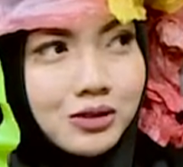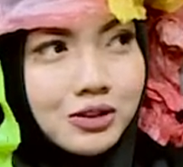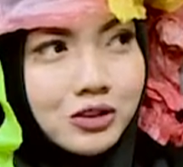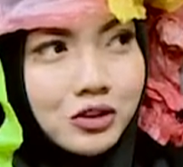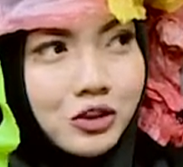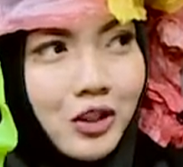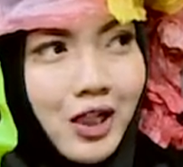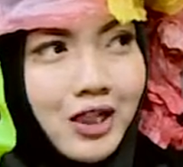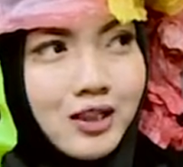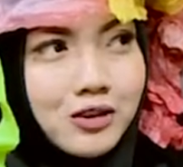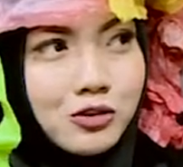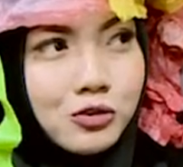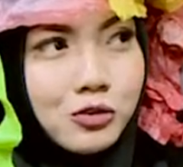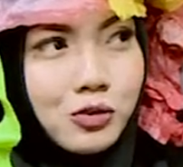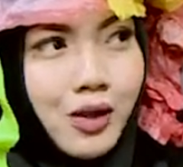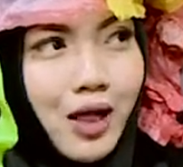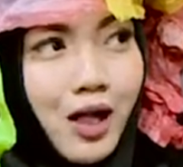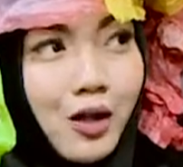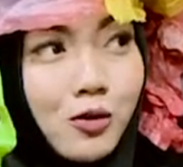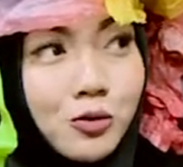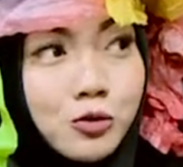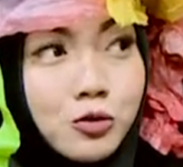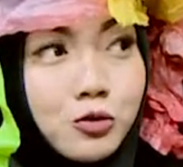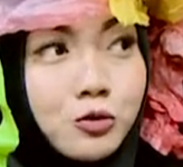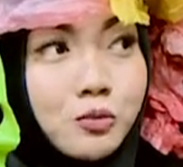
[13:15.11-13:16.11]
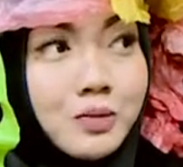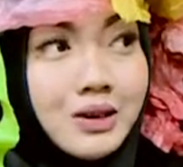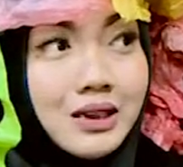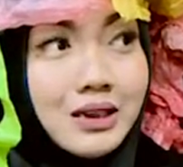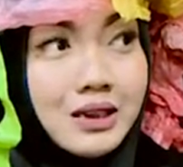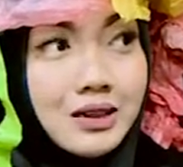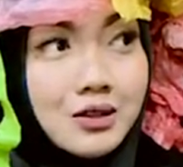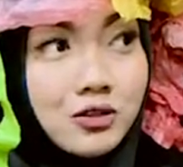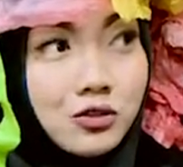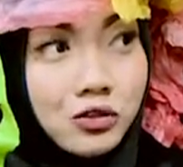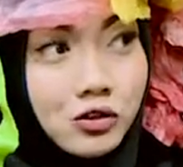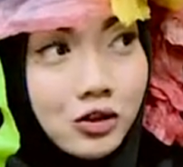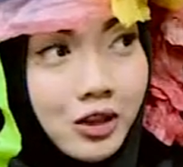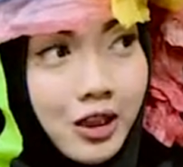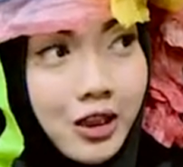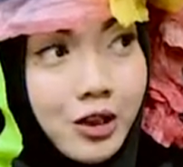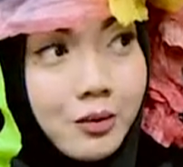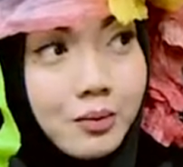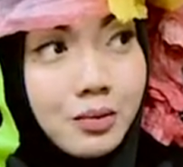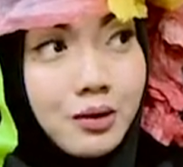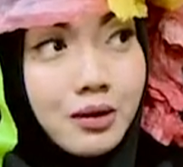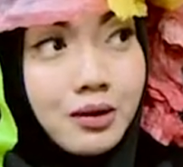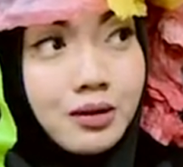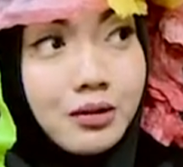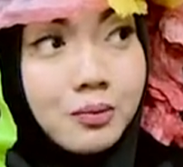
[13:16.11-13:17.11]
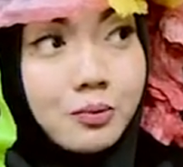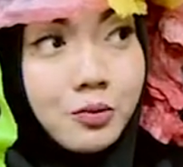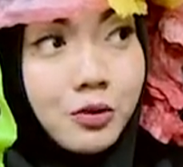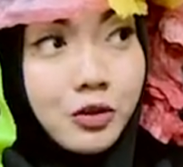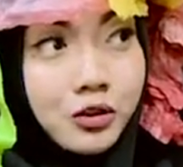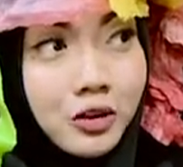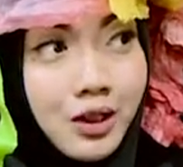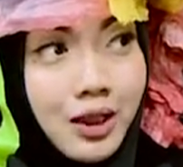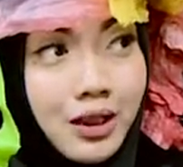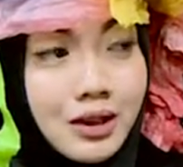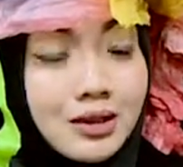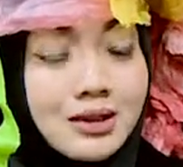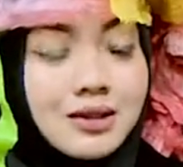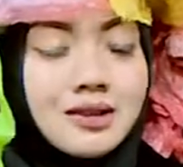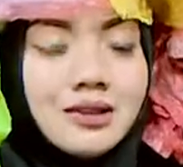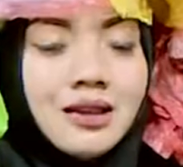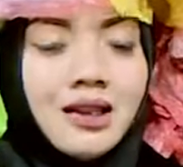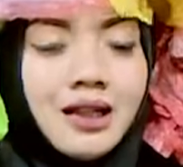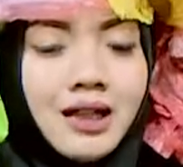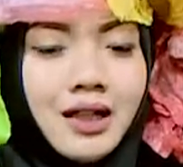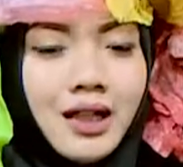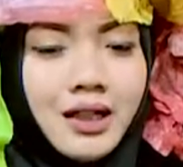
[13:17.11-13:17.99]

trying to how to be a sustainable project,